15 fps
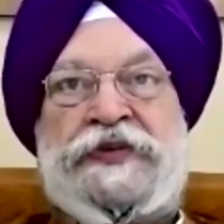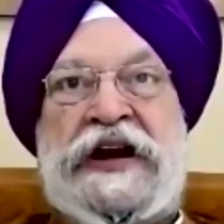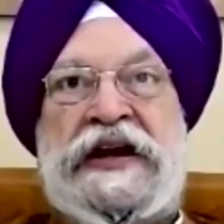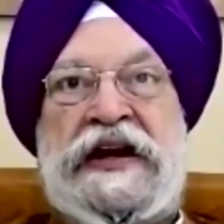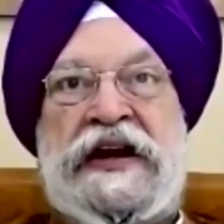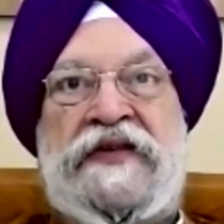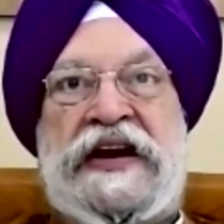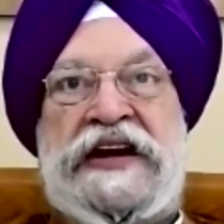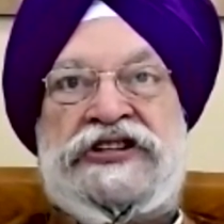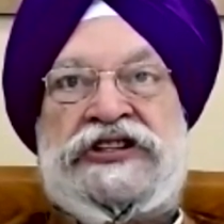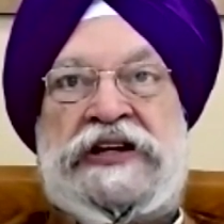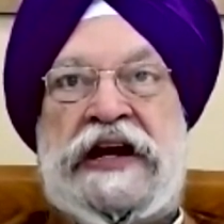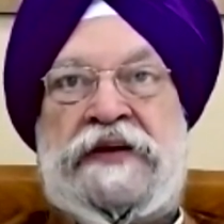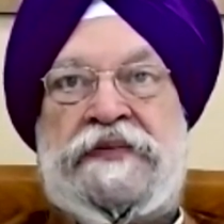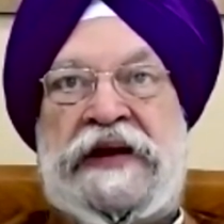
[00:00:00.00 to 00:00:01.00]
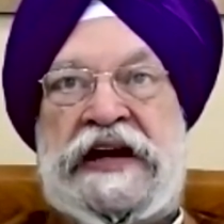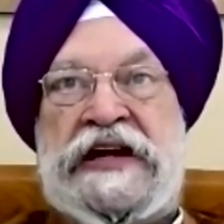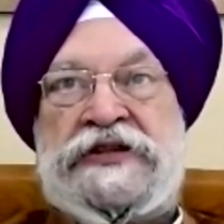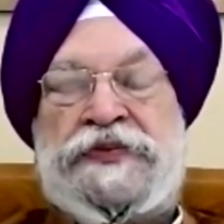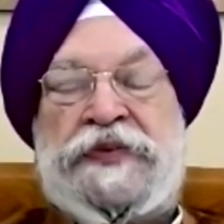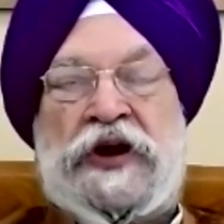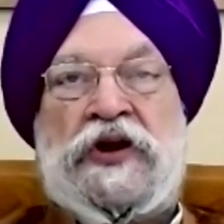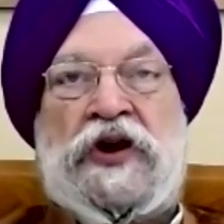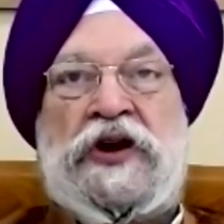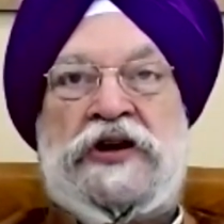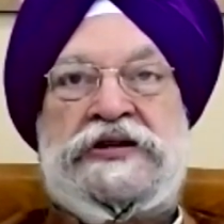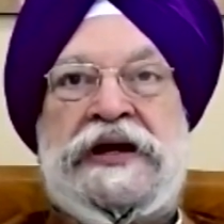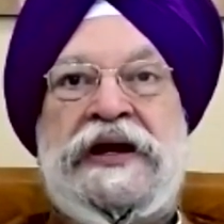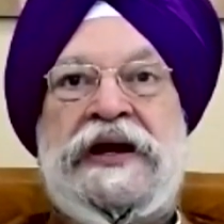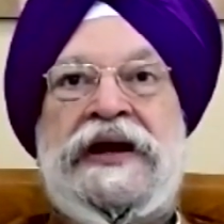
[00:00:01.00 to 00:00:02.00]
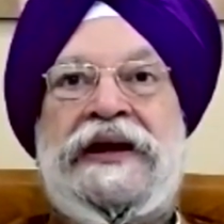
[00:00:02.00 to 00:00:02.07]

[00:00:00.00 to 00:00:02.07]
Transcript: spreader events take place because